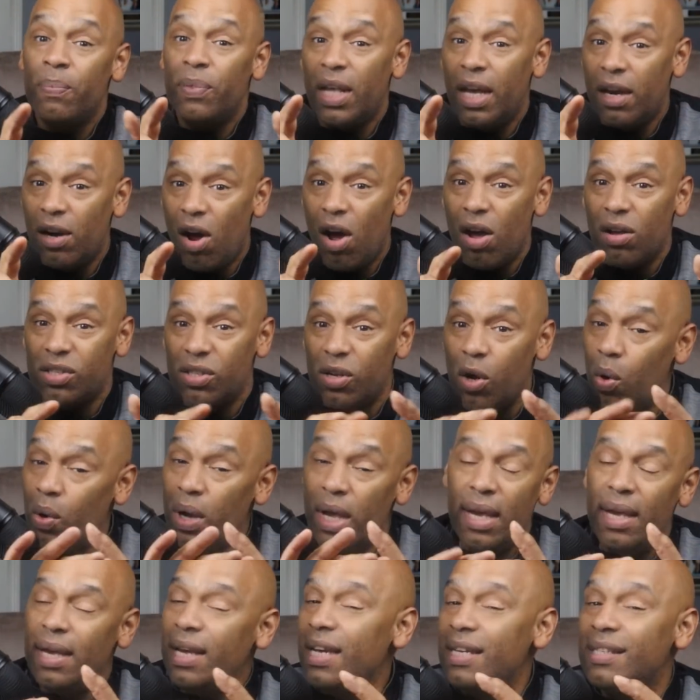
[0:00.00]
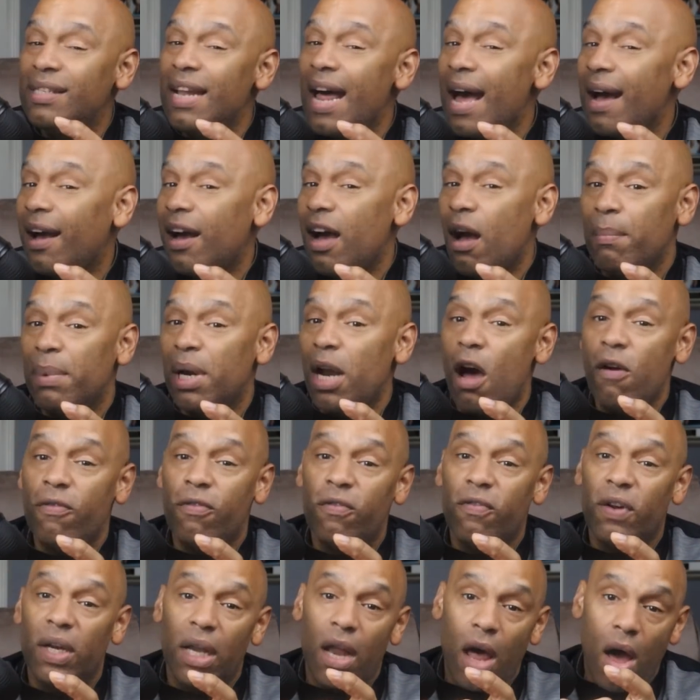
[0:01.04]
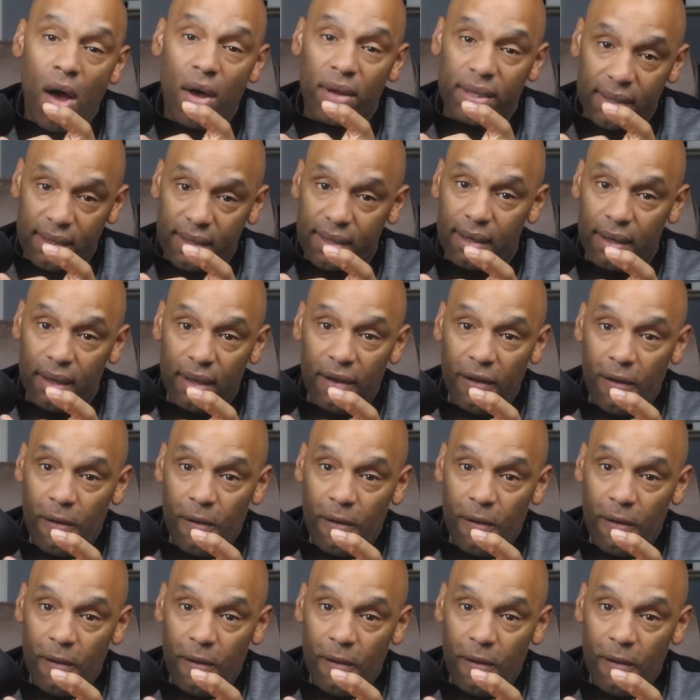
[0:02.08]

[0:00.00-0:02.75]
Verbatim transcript: And also, he's not coming off of a loss.